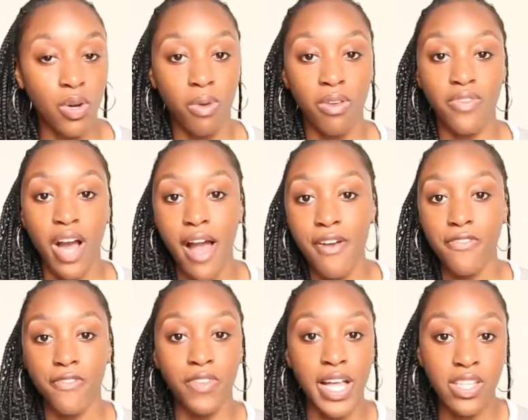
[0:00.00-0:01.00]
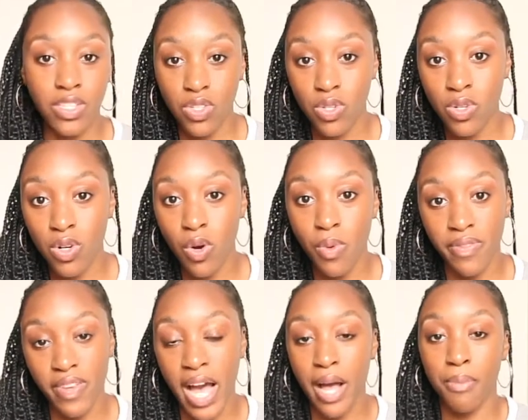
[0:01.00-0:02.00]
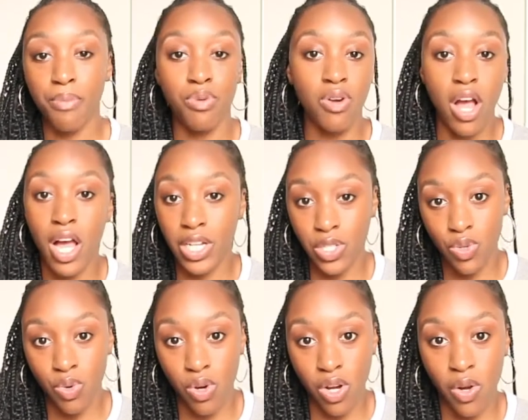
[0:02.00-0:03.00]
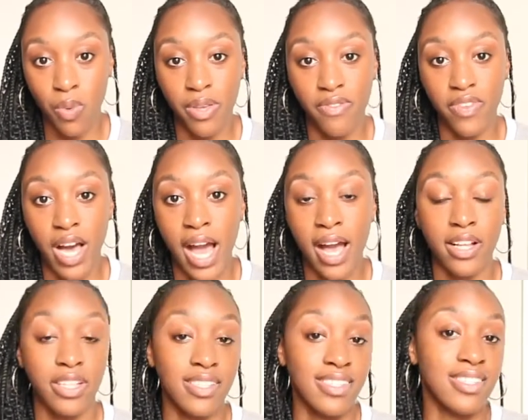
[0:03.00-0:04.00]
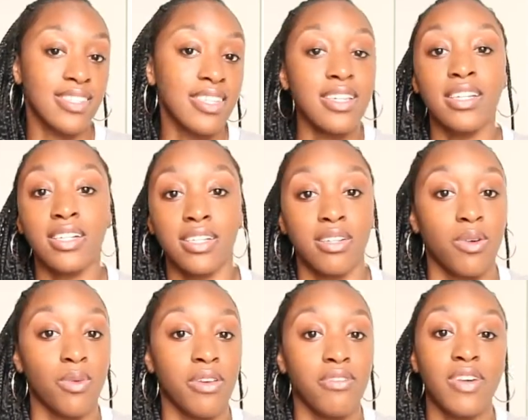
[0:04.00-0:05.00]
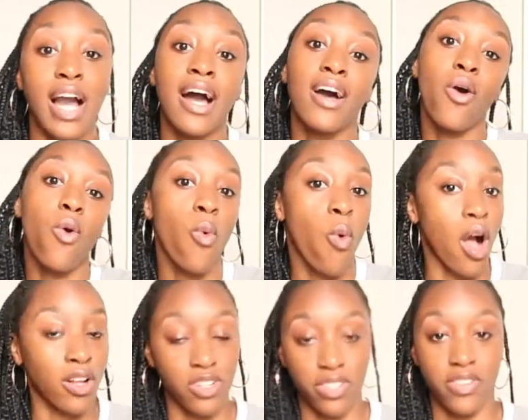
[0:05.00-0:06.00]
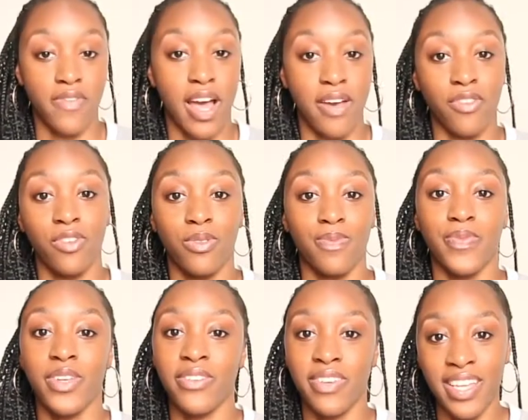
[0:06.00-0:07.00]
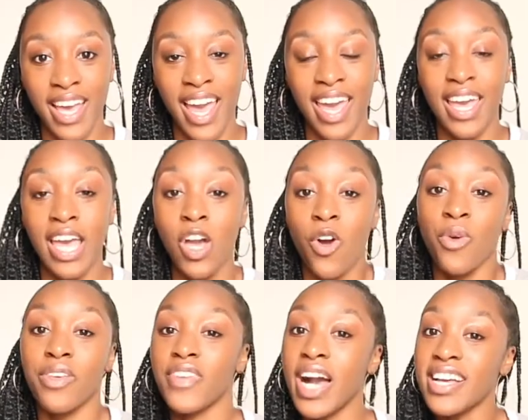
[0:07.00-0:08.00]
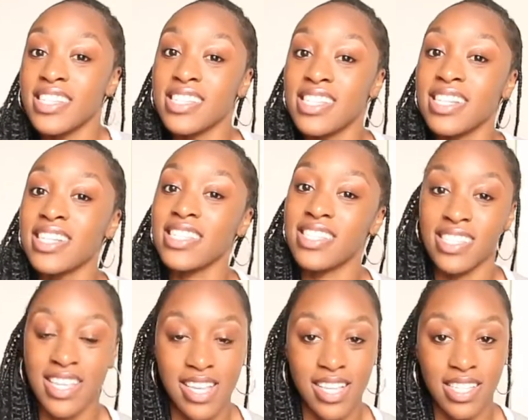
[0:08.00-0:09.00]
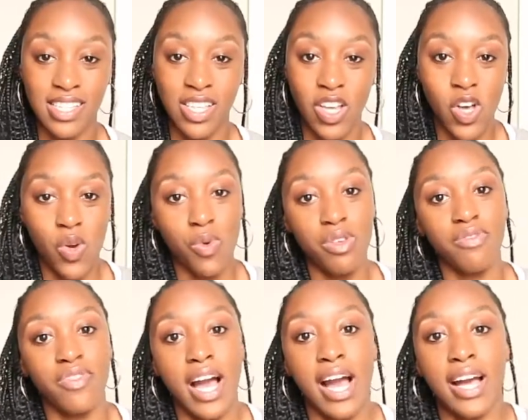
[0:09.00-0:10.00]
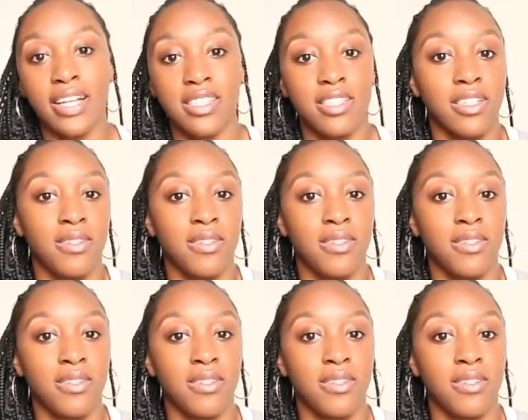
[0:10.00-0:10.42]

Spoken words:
we've got flight school, we've got prog tour, we've got SEER, we've got water survival. Okay, we've got CDCs, we've got